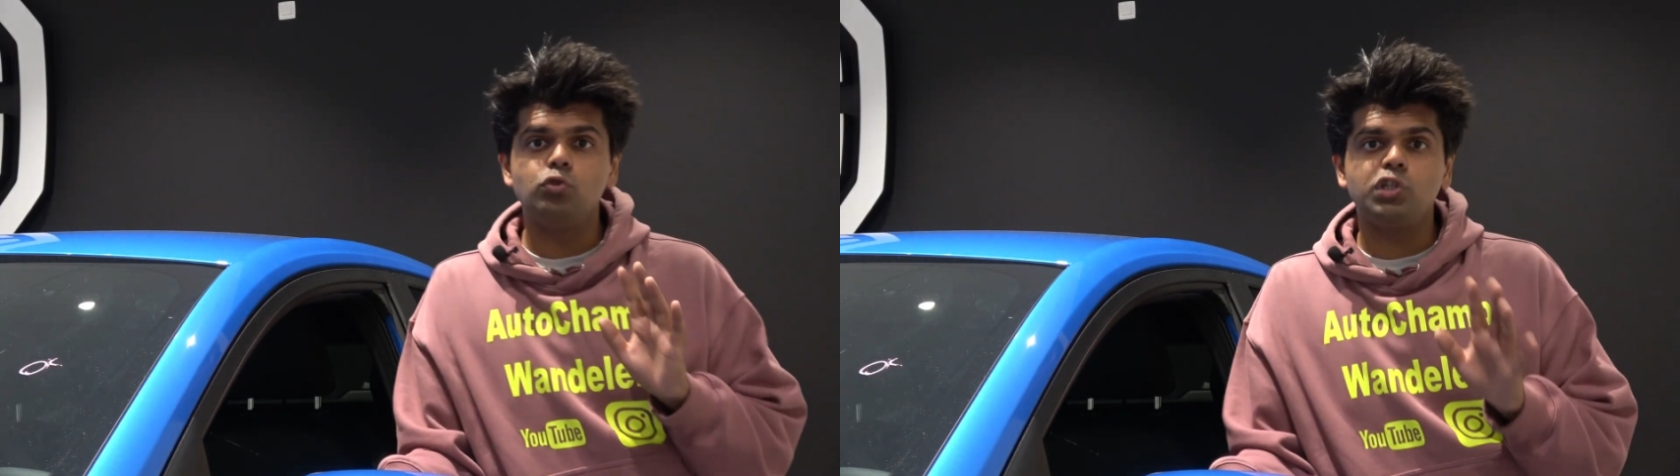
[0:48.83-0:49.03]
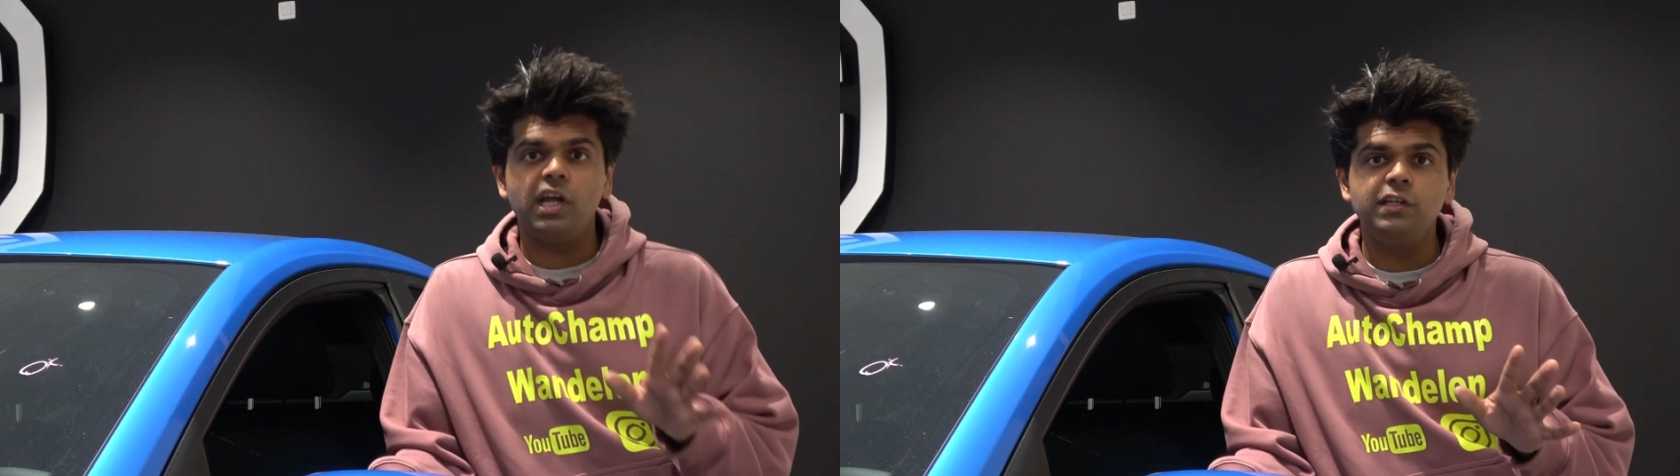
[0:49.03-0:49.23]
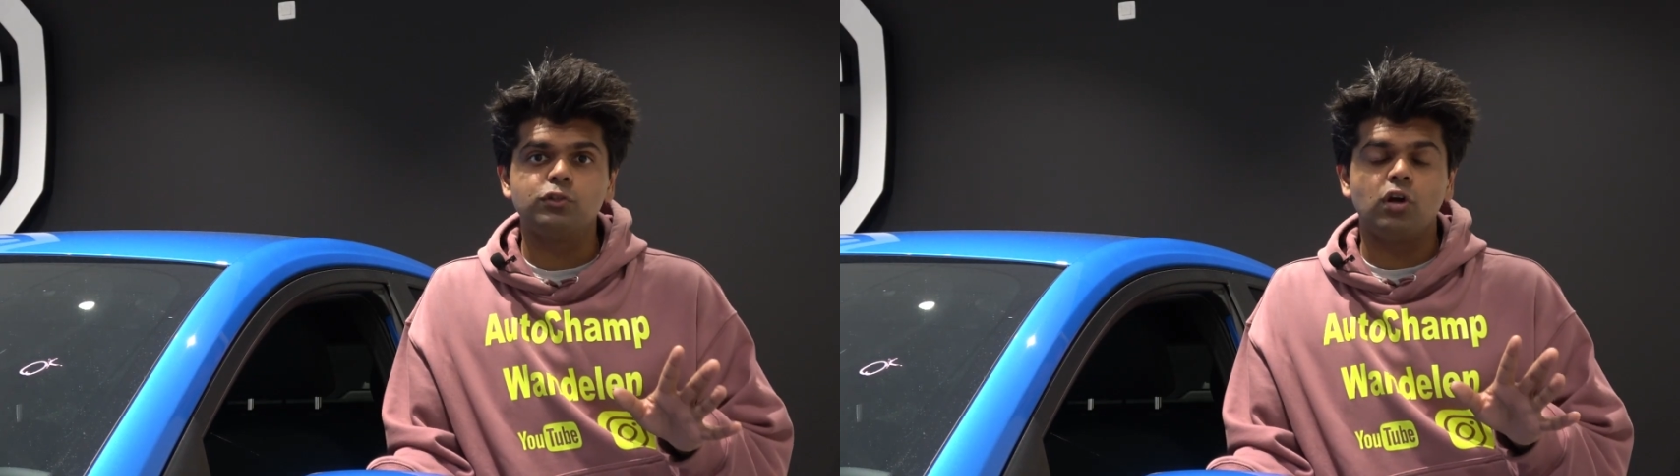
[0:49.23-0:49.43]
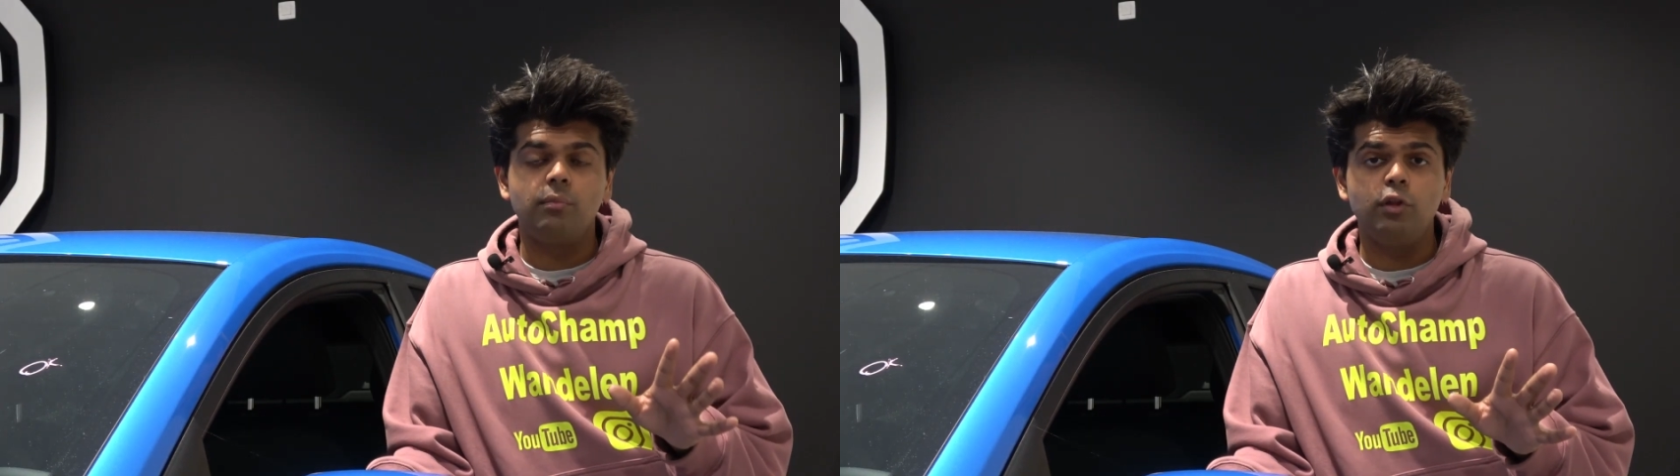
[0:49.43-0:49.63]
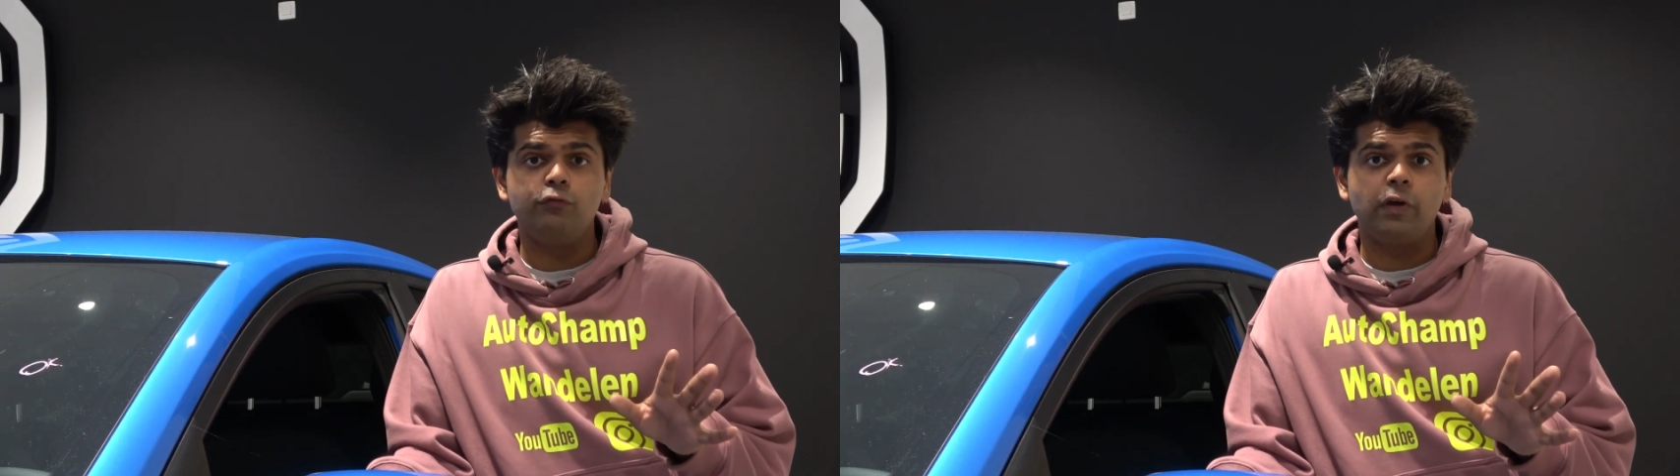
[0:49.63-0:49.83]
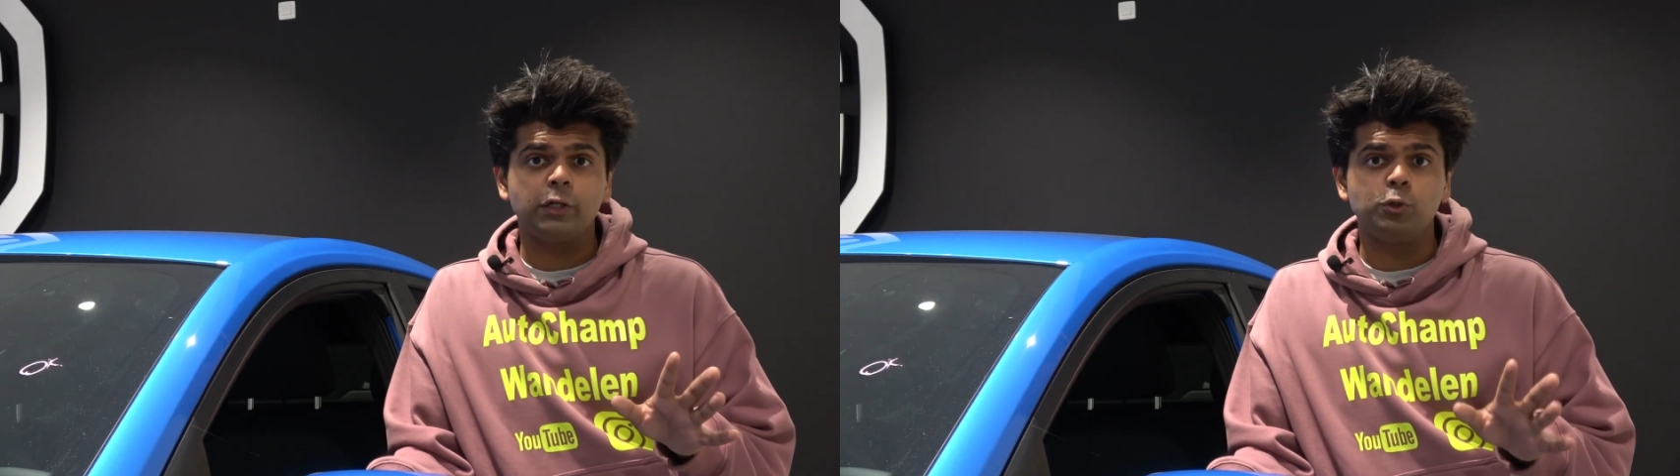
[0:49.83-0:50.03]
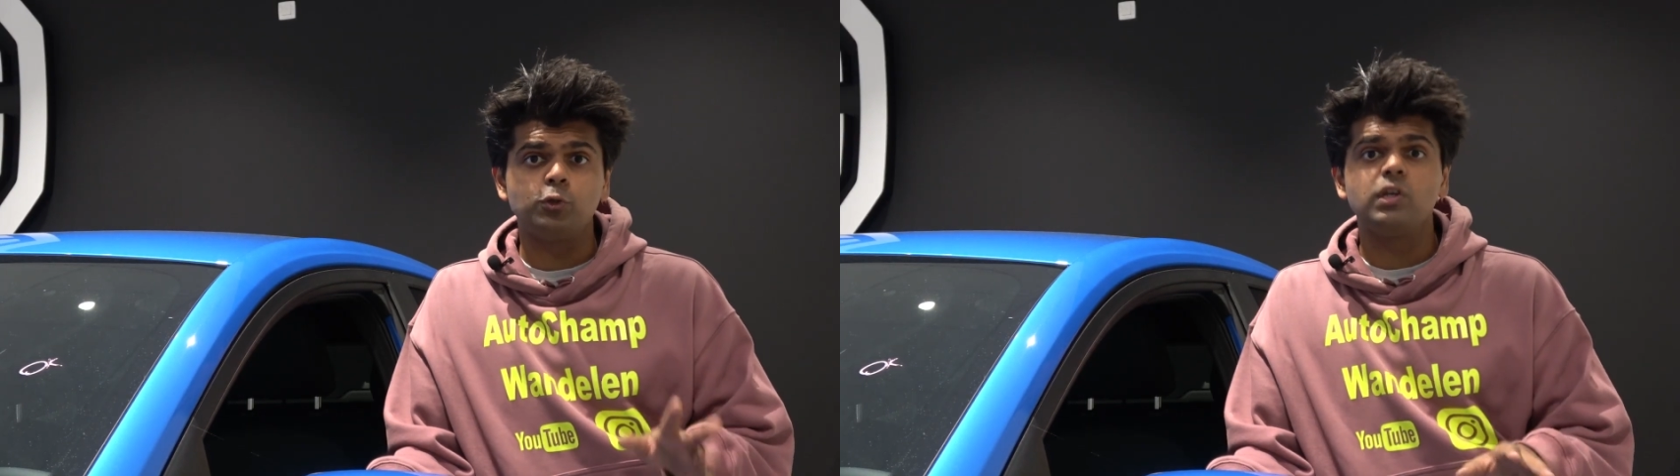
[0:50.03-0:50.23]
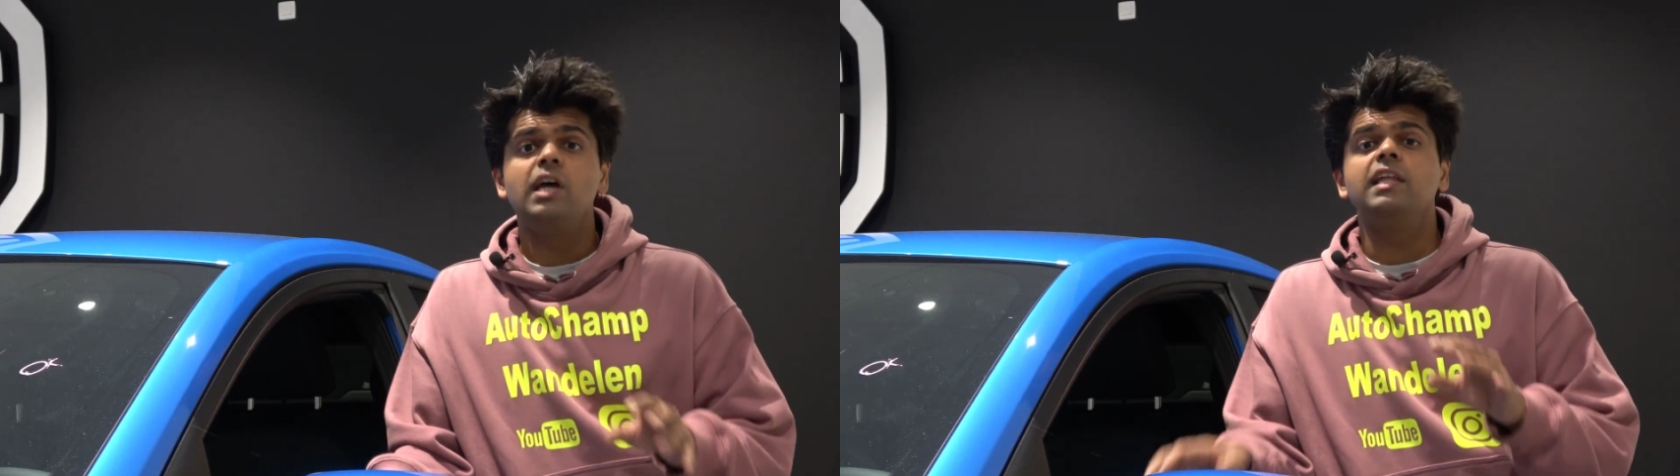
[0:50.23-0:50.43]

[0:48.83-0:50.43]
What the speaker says: to Chinese car manufacturers,